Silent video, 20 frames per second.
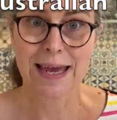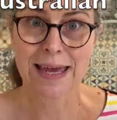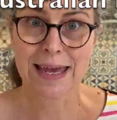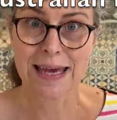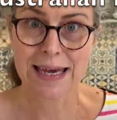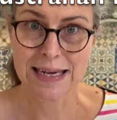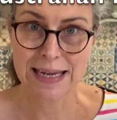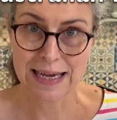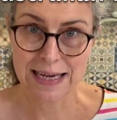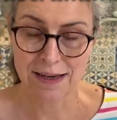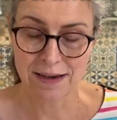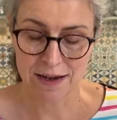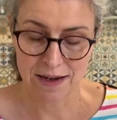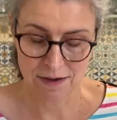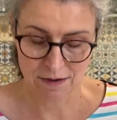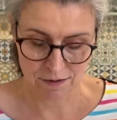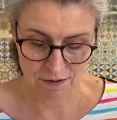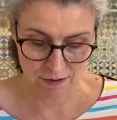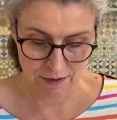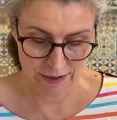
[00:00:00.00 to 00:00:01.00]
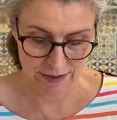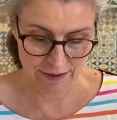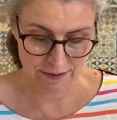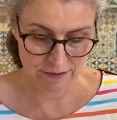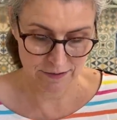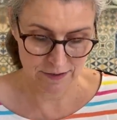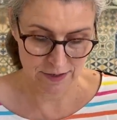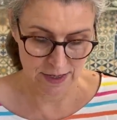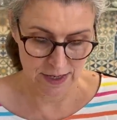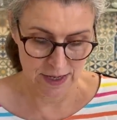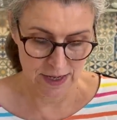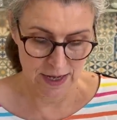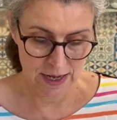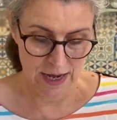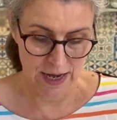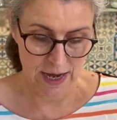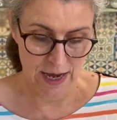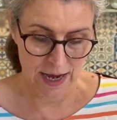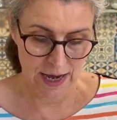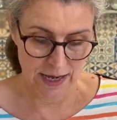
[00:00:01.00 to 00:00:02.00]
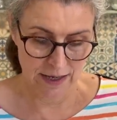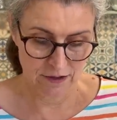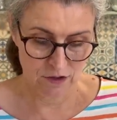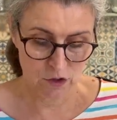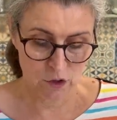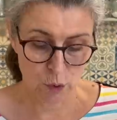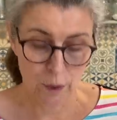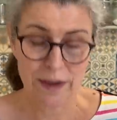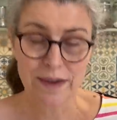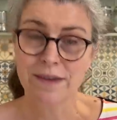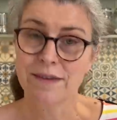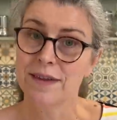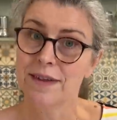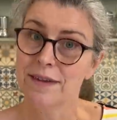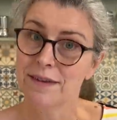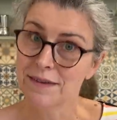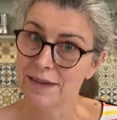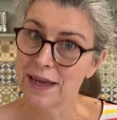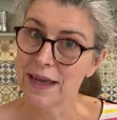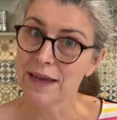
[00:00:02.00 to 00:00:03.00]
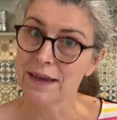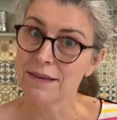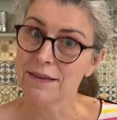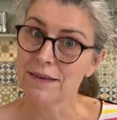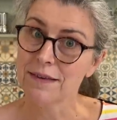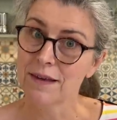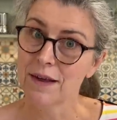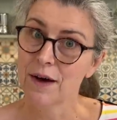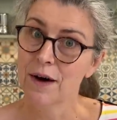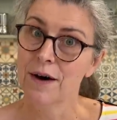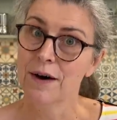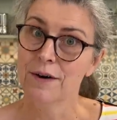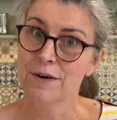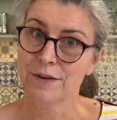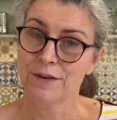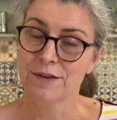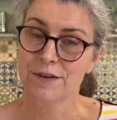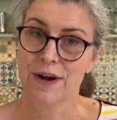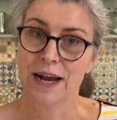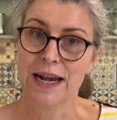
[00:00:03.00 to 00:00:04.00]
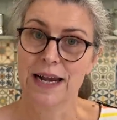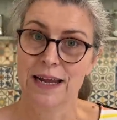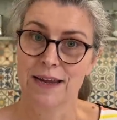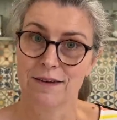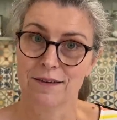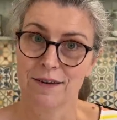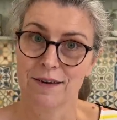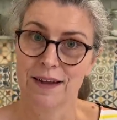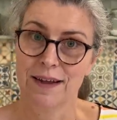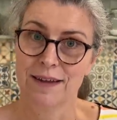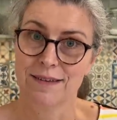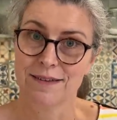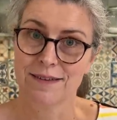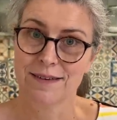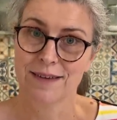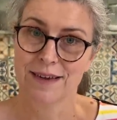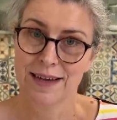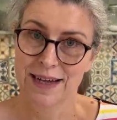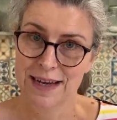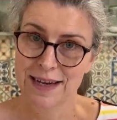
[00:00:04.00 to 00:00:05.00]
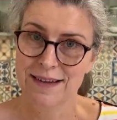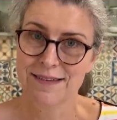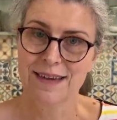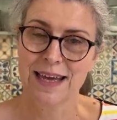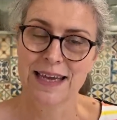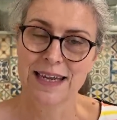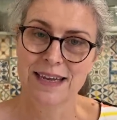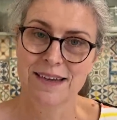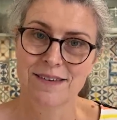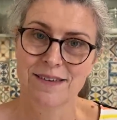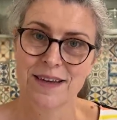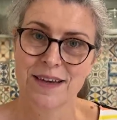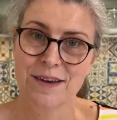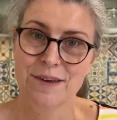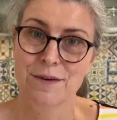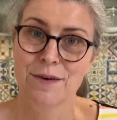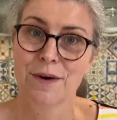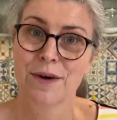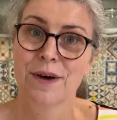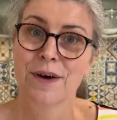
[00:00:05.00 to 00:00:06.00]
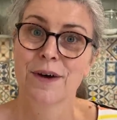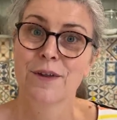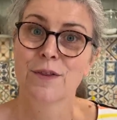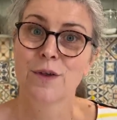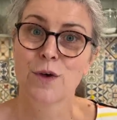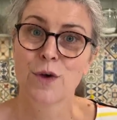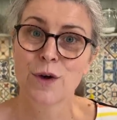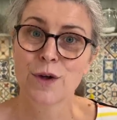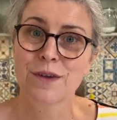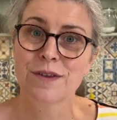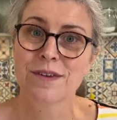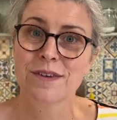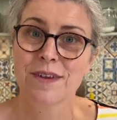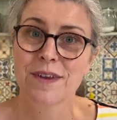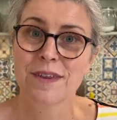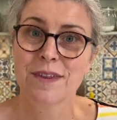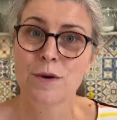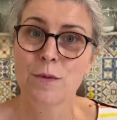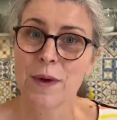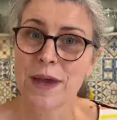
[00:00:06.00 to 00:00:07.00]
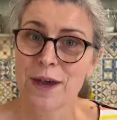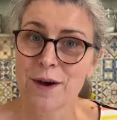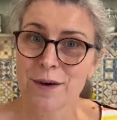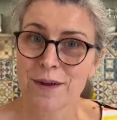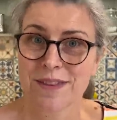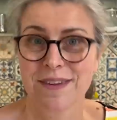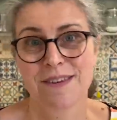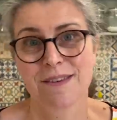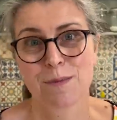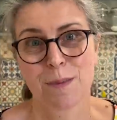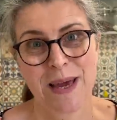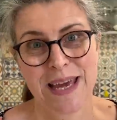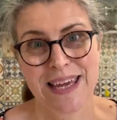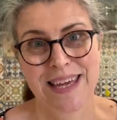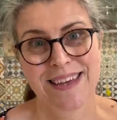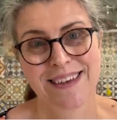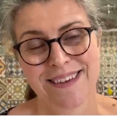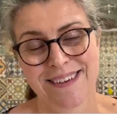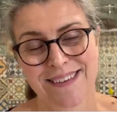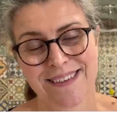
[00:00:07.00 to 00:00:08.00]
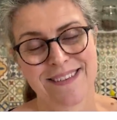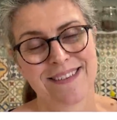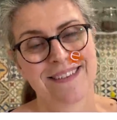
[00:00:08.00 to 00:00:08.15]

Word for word: Canadian dollars, and 26 Australian dollars. Let's get into the goods that we got this week.